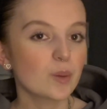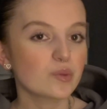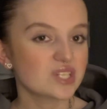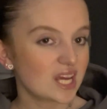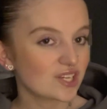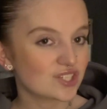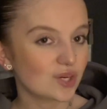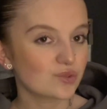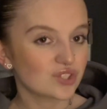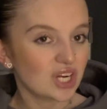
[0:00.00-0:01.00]
protect
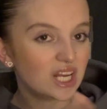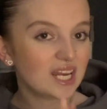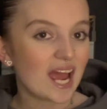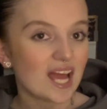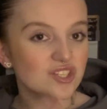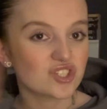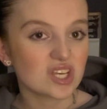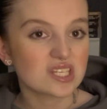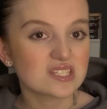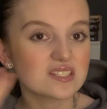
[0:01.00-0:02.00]
children and
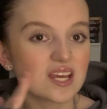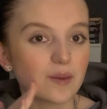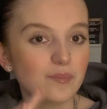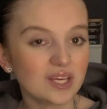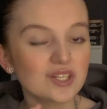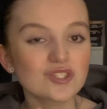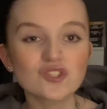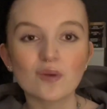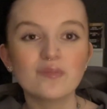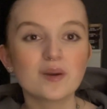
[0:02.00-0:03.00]
just be in a
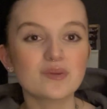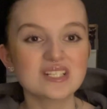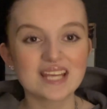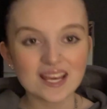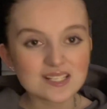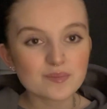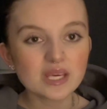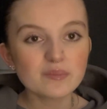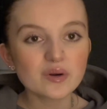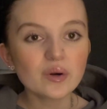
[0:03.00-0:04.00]
job that protects
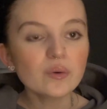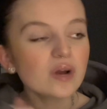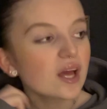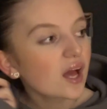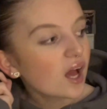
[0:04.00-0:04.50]
people.